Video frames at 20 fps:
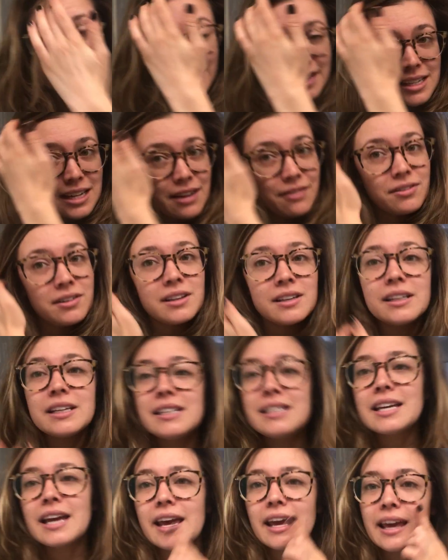I definitely
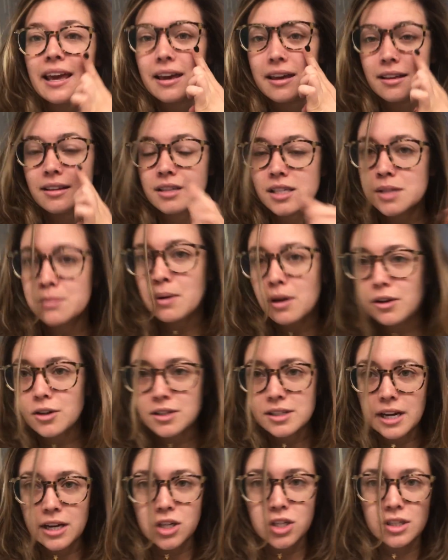take smaller
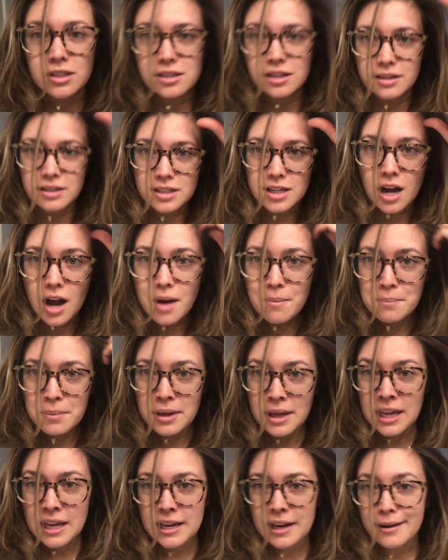sections on the top
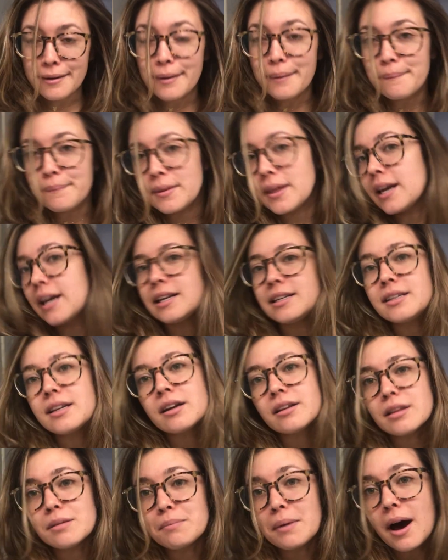than I did
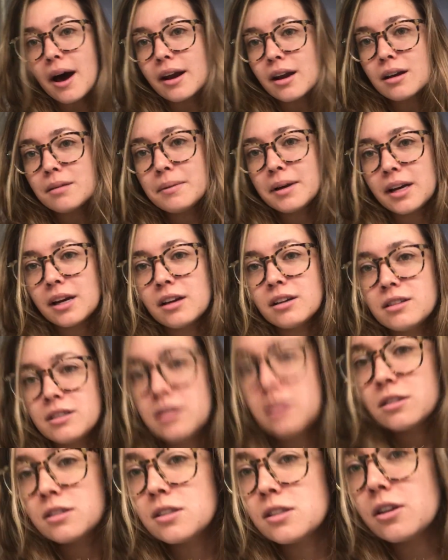on the bottom. I
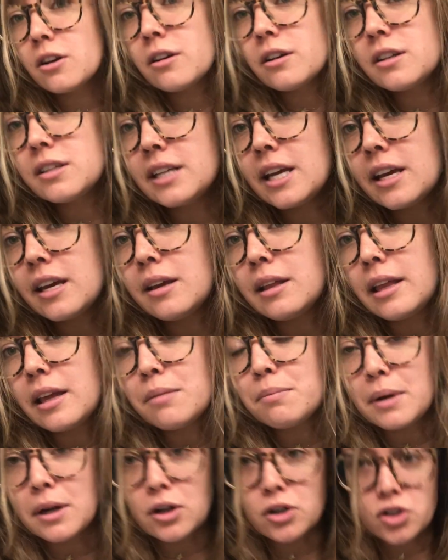started taking
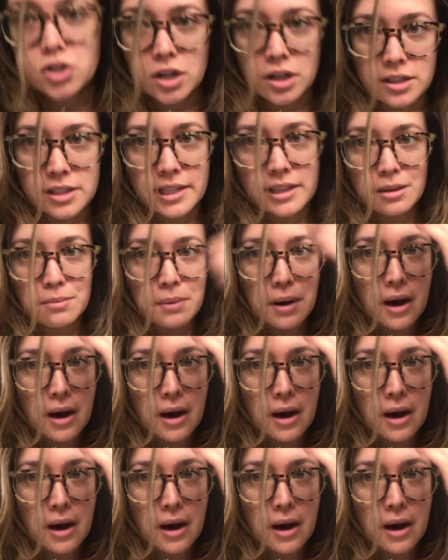bigger chunks at the